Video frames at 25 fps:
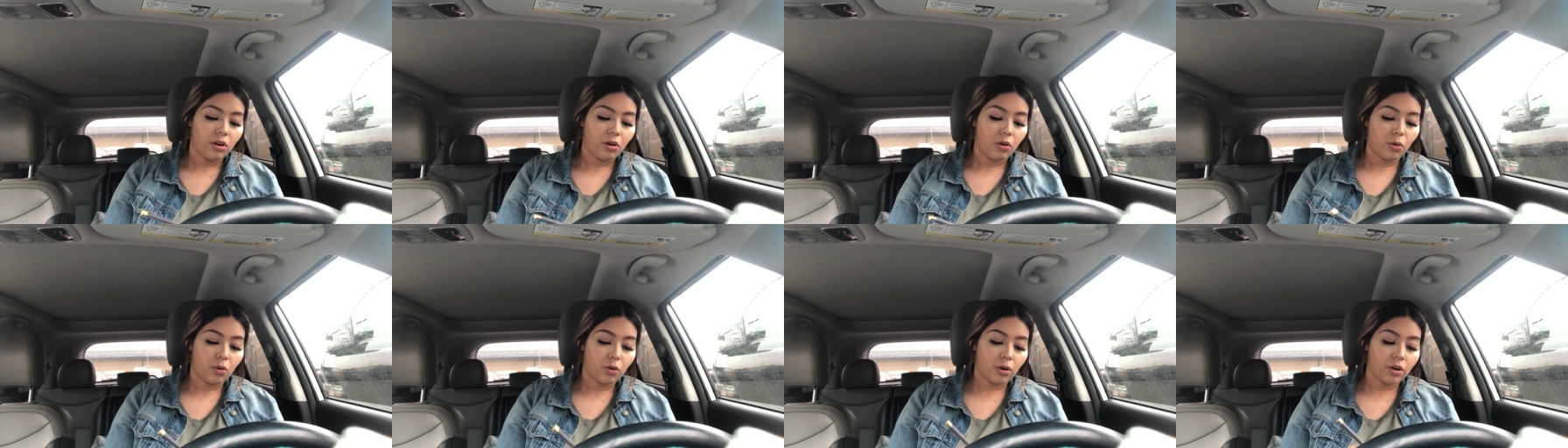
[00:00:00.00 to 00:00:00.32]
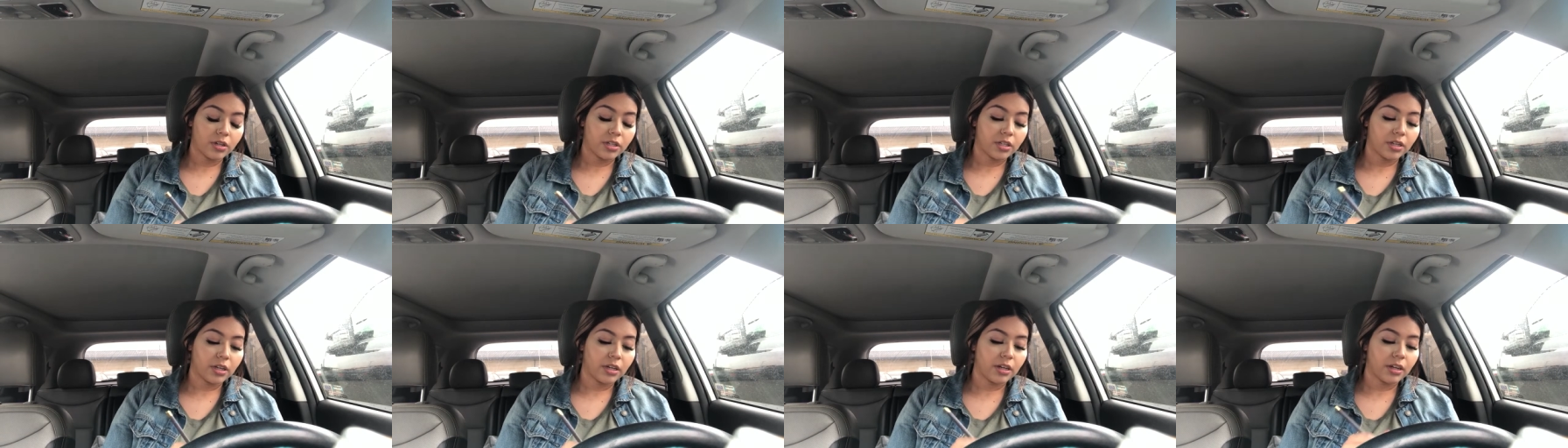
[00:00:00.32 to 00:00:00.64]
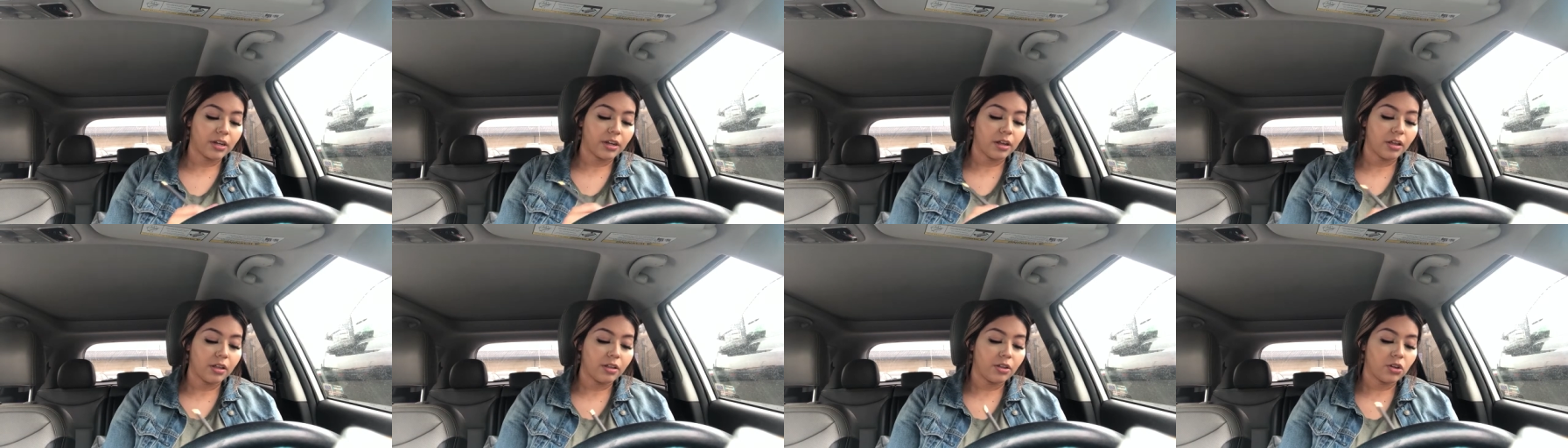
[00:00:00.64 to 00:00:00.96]
or is
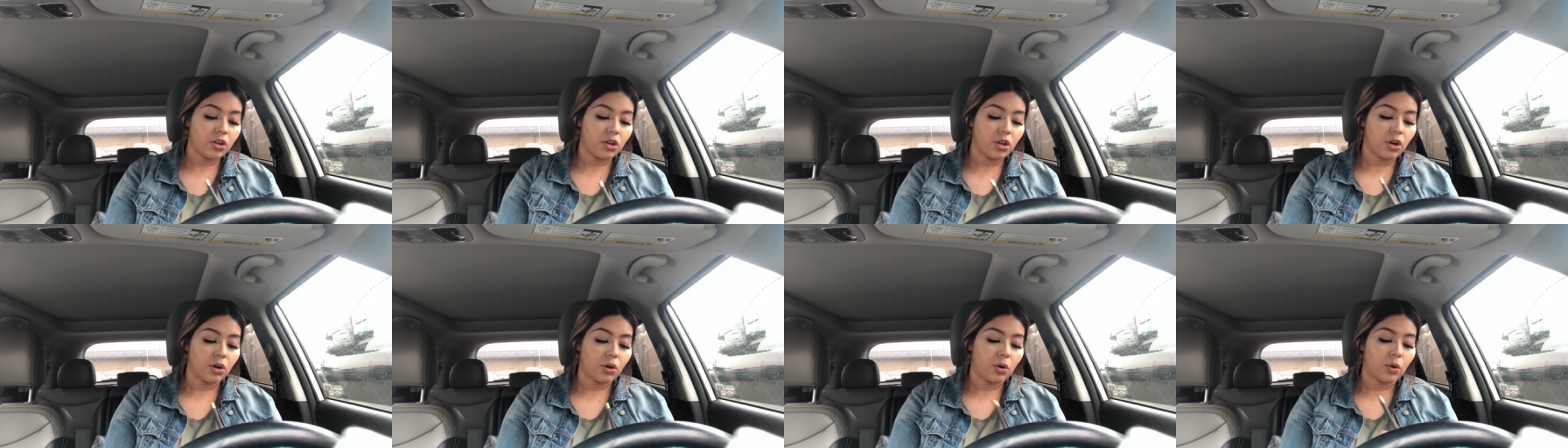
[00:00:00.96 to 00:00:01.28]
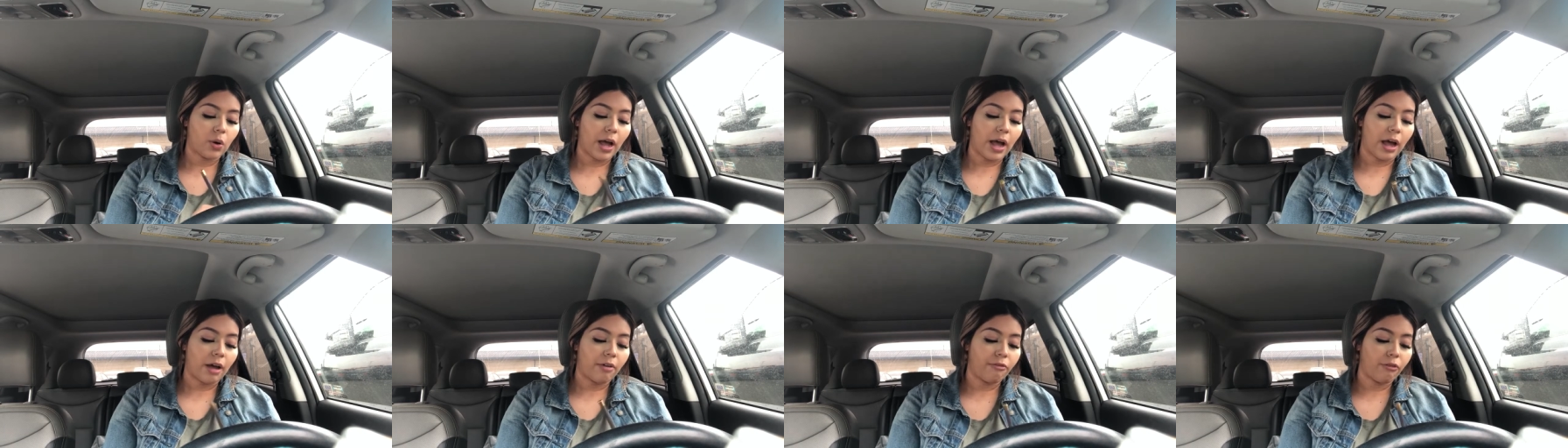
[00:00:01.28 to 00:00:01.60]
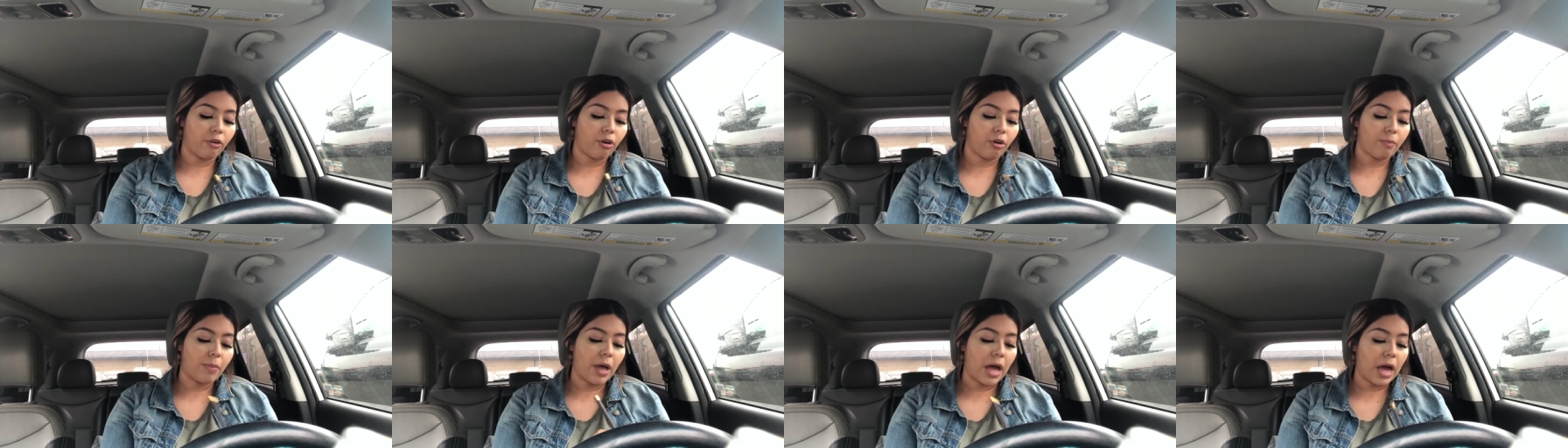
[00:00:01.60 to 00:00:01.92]
gonna you know
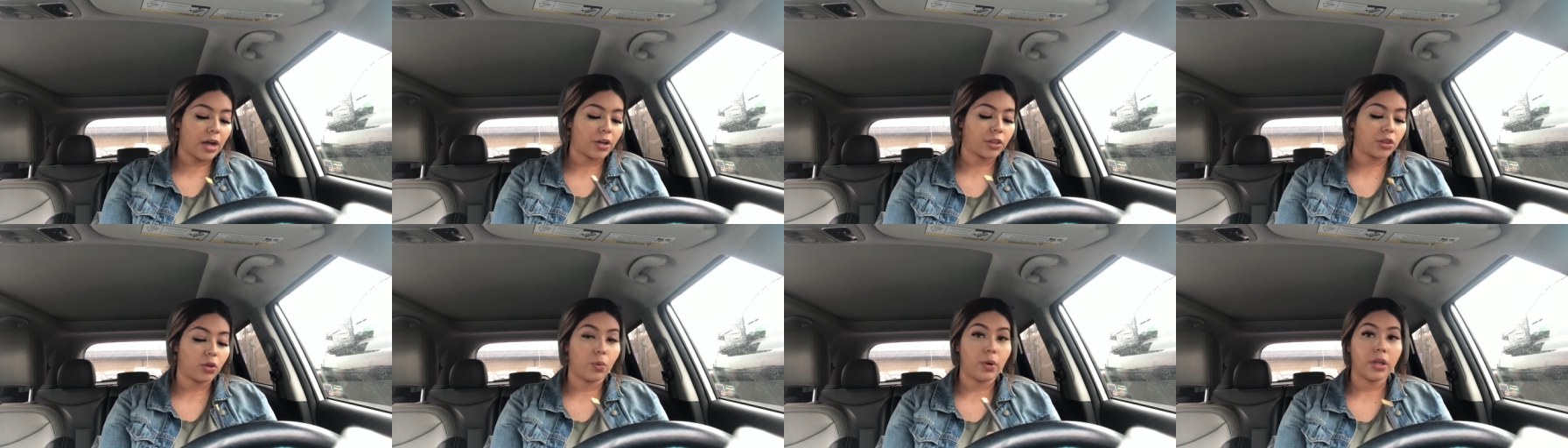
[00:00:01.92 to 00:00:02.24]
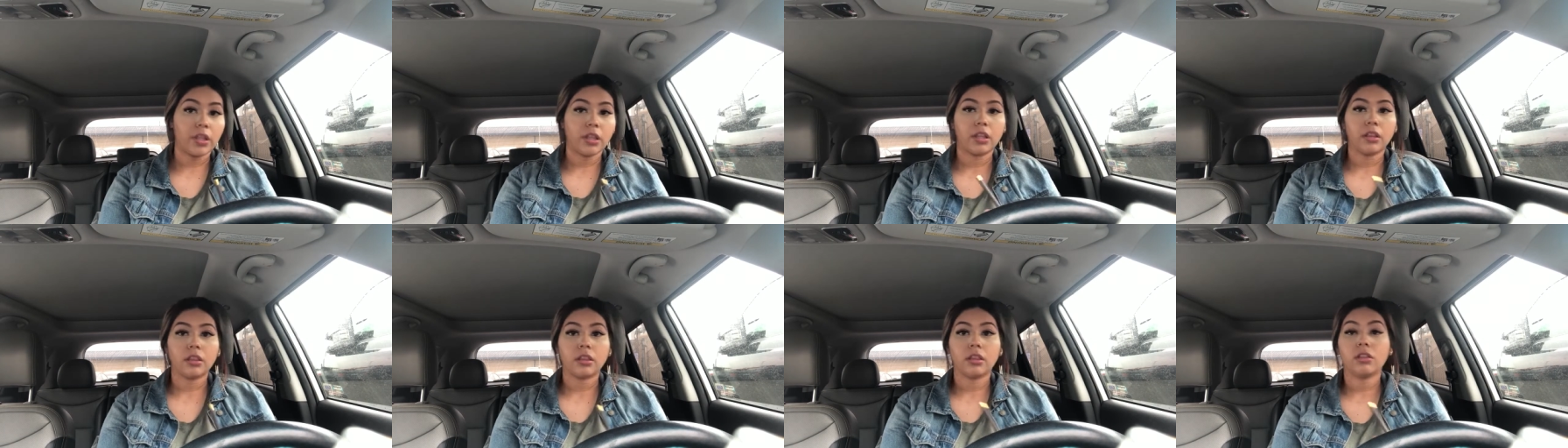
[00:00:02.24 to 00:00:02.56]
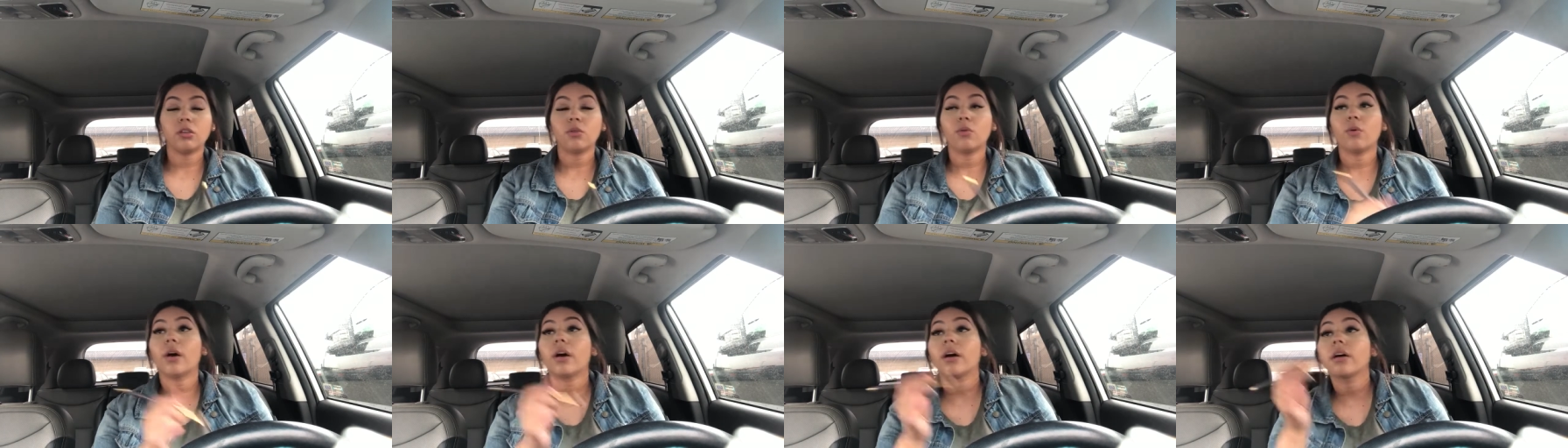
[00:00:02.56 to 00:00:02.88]
have your back the way that
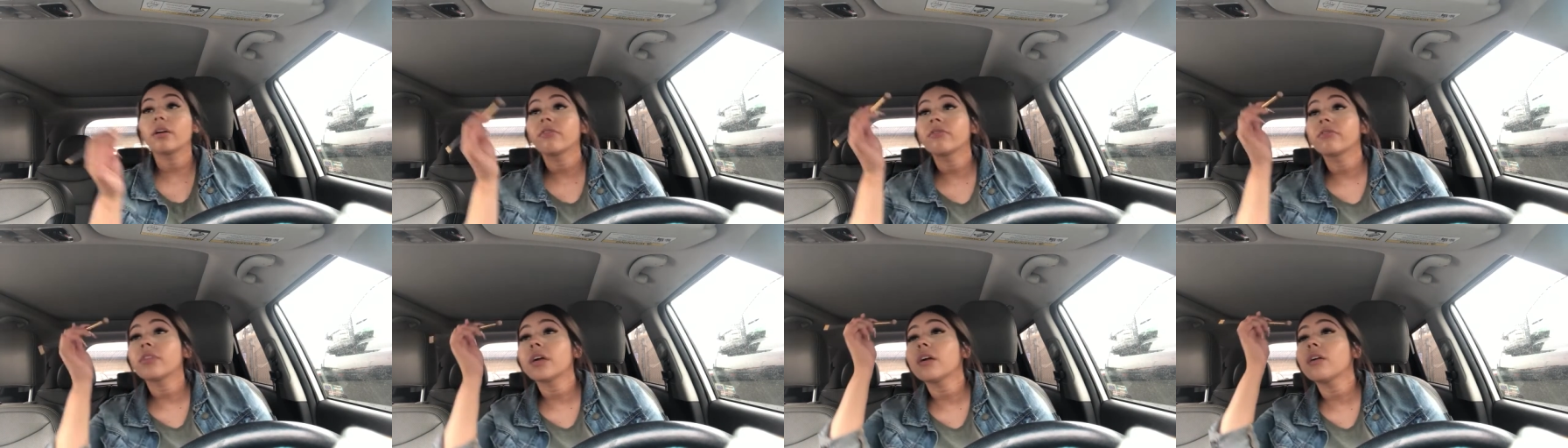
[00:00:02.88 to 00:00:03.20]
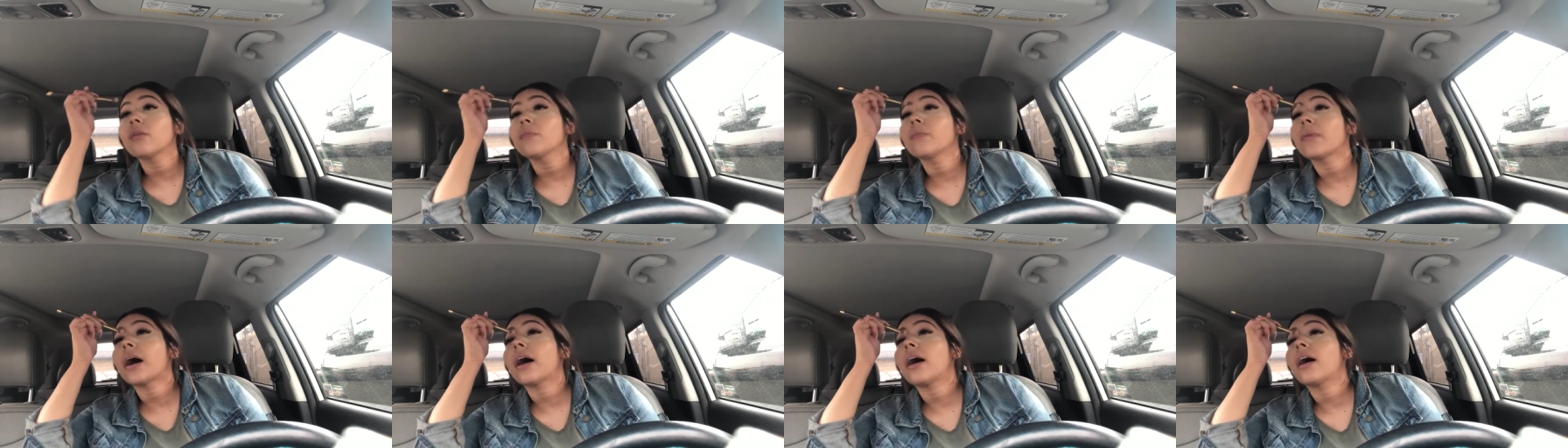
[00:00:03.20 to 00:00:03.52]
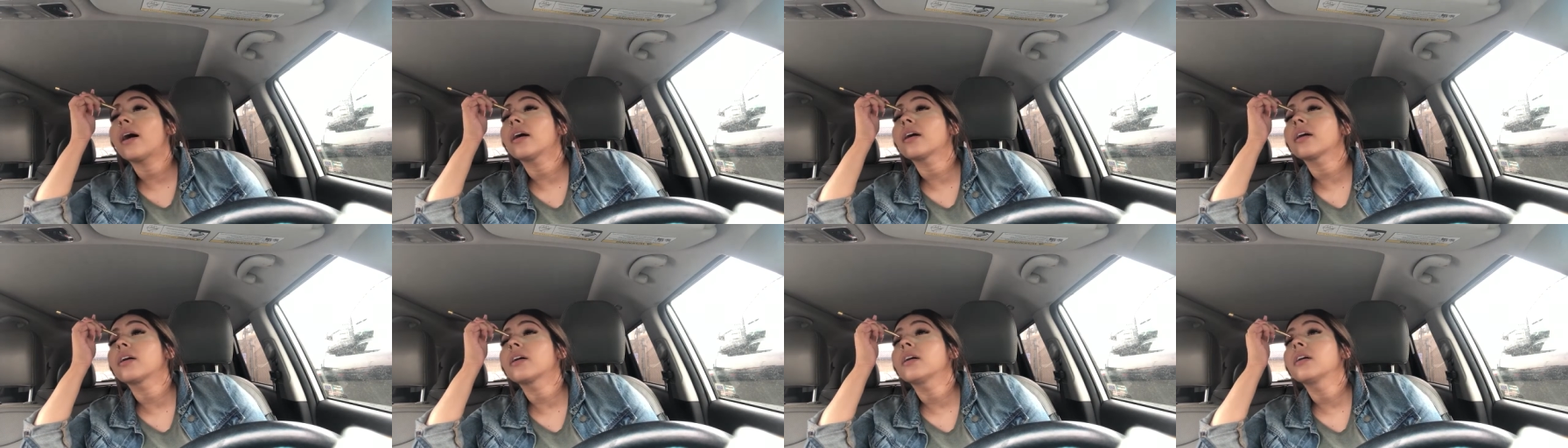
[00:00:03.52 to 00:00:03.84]
you have their
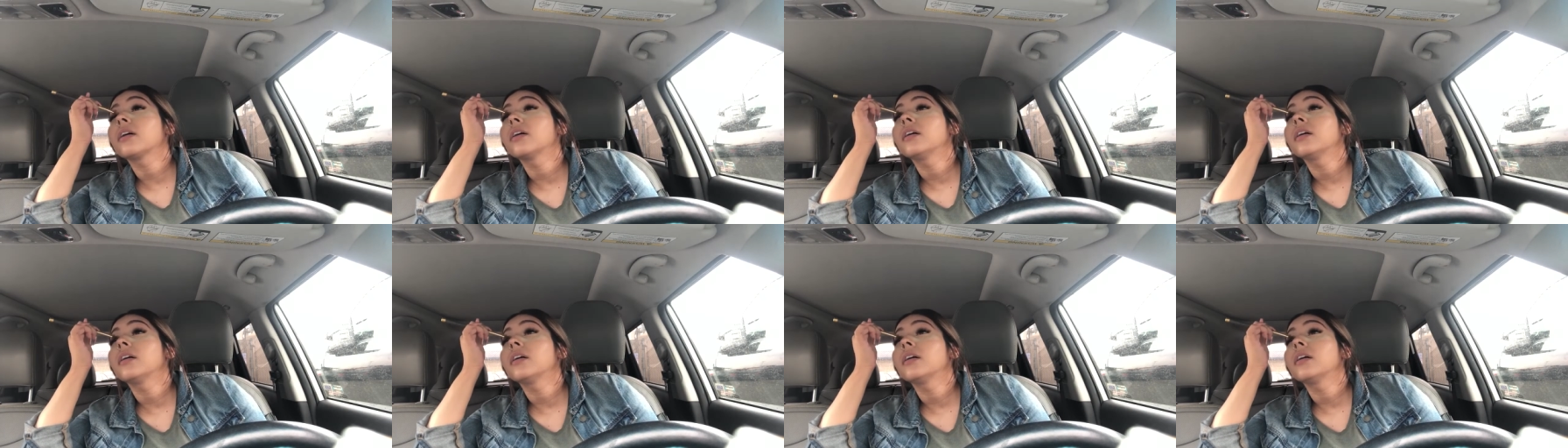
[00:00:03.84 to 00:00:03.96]
back